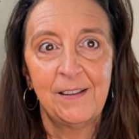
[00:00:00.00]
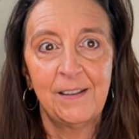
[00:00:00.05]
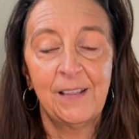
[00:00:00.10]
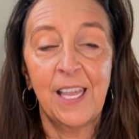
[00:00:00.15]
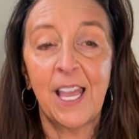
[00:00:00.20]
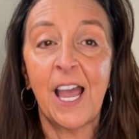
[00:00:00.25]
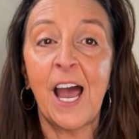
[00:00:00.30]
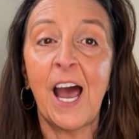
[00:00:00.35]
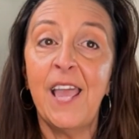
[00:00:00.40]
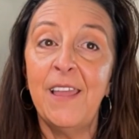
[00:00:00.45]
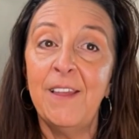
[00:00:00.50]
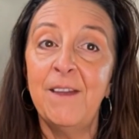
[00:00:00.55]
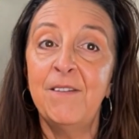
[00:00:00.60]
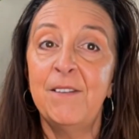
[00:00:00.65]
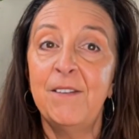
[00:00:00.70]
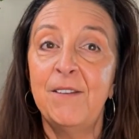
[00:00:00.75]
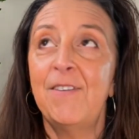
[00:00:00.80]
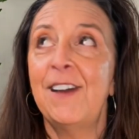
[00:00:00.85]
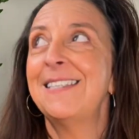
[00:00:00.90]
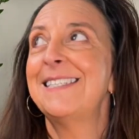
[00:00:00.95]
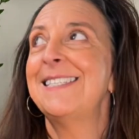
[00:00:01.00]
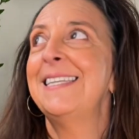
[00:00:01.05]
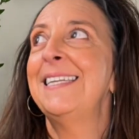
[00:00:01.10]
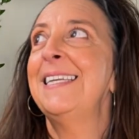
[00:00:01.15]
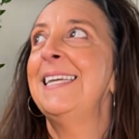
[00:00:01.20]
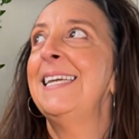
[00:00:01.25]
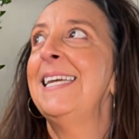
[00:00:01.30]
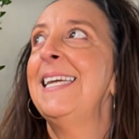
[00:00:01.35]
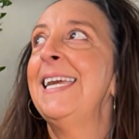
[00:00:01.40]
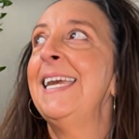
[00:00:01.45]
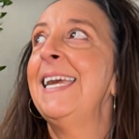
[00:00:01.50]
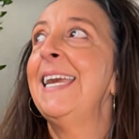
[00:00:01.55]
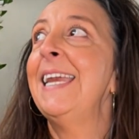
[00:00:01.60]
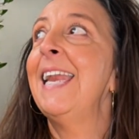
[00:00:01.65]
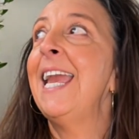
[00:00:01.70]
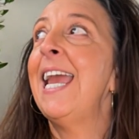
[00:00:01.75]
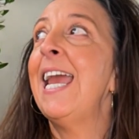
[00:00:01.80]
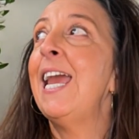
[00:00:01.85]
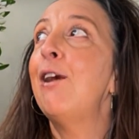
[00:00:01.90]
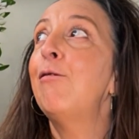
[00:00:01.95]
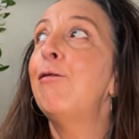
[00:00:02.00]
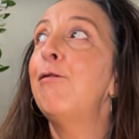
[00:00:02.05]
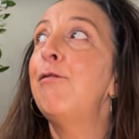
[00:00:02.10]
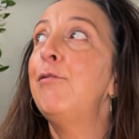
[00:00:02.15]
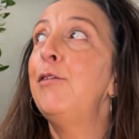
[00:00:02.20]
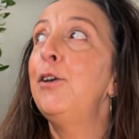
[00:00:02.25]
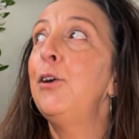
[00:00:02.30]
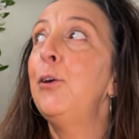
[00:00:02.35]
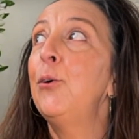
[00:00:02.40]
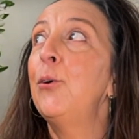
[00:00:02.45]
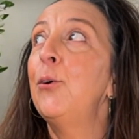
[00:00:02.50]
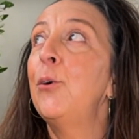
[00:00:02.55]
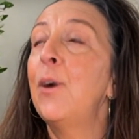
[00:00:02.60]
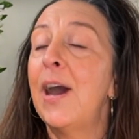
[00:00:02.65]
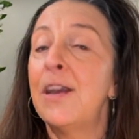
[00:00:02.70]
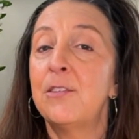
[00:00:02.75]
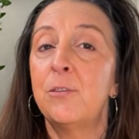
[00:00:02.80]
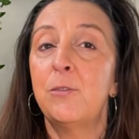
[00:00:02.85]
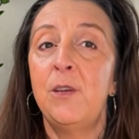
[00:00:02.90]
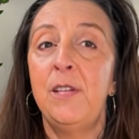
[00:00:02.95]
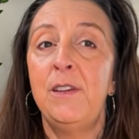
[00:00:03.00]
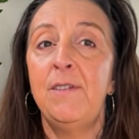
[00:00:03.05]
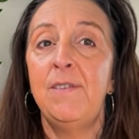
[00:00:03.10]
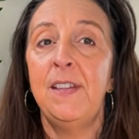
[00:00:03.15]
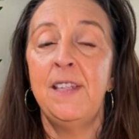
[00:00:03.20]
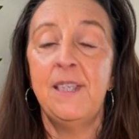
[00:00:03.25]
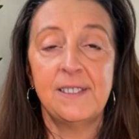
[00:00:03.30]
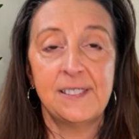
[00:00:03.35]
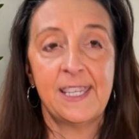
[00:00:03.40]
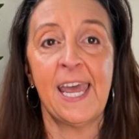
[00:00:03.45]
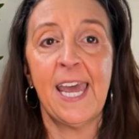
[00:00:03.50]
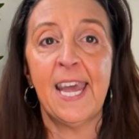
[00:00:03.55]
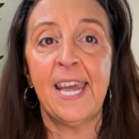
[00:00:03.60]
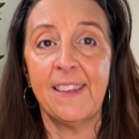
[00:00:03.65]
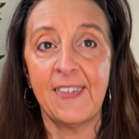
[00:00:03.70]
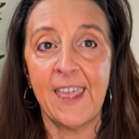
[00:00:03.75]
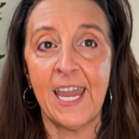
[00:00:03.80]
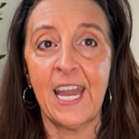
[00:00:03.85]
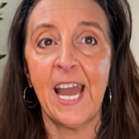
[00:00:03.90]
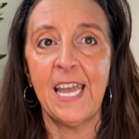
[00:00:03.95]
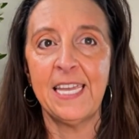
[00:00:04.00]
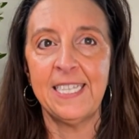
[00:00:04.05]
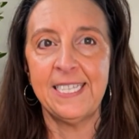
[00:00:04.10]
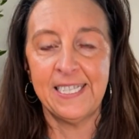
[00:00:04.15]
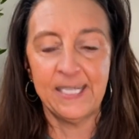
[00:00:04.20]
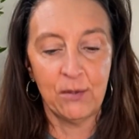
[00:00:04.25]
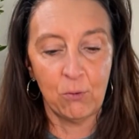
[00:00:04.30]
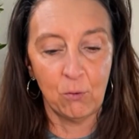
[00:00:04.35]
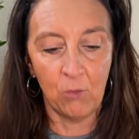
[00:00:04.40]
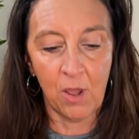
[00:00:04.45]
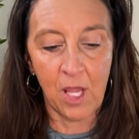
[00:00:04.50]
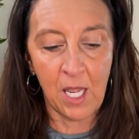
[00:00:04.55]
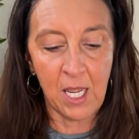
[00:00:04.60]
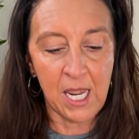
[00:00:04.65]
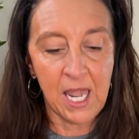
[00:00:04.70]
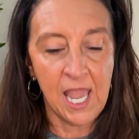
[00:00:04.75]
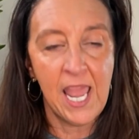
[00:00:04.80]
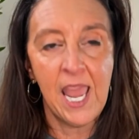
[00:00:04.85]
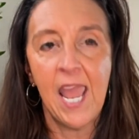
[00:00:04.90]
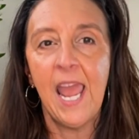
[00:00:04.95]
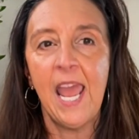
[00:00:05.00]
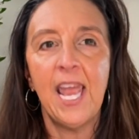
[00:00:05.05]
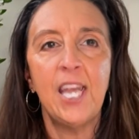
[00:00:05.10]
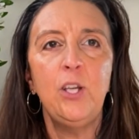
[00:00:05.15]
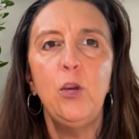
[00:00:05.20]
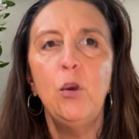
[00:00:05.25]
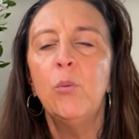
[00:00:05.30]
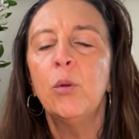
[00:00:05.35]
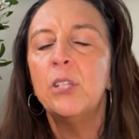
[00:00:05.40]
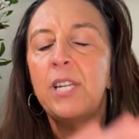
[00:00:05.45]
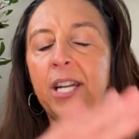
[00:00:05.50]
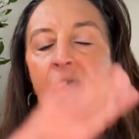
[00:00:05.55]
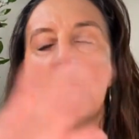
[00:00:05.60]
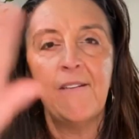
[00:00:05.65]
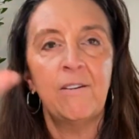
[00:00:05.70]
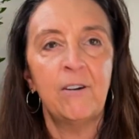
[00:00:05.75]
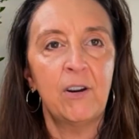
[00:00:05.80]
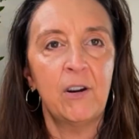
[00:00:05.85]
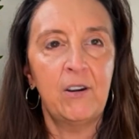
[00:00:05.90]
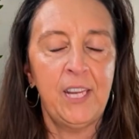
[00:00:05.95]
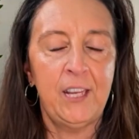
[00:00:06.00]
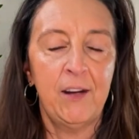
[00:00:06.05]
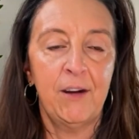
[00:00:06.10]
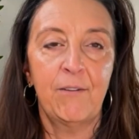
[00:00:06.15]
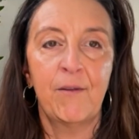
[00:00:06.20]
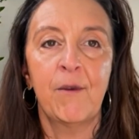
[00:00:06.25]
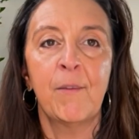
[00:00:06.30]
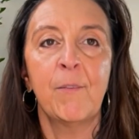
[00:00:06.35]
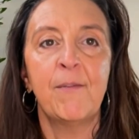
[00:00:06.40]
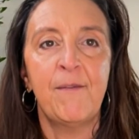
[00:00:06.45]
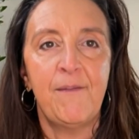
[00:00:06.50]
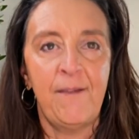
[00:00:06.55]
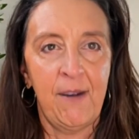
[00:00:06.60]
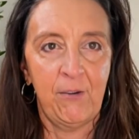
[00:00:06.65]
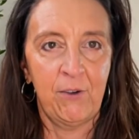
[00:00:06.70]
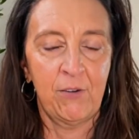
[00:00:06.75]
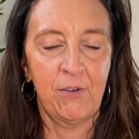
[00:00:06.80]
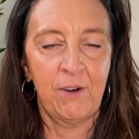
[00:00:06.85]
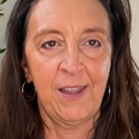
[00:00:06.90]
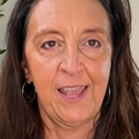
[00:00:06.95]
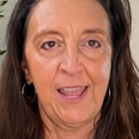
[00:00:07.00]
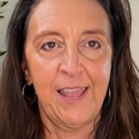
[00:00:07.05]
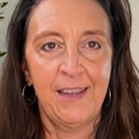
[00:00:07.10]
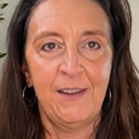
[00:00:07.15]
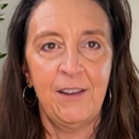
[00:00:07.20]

Like, I have invested in a few SPVs that I didn't run, and you will never hear from the founder again.